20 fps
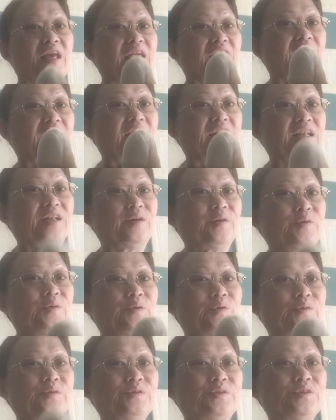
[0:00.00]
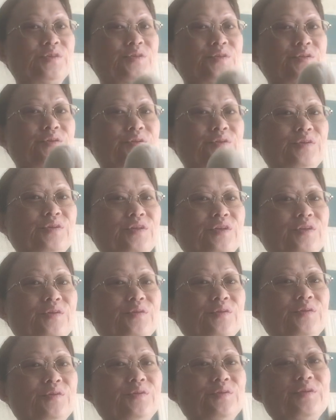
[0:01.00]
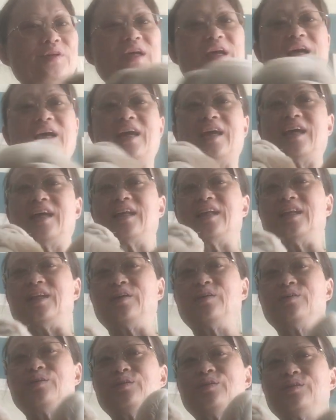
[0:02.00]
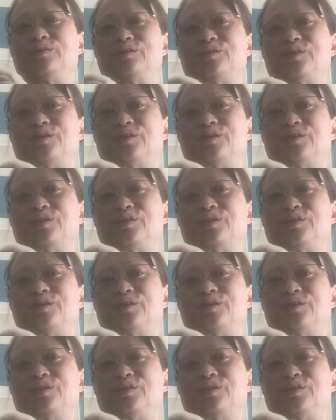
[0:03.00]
Hello to you, hello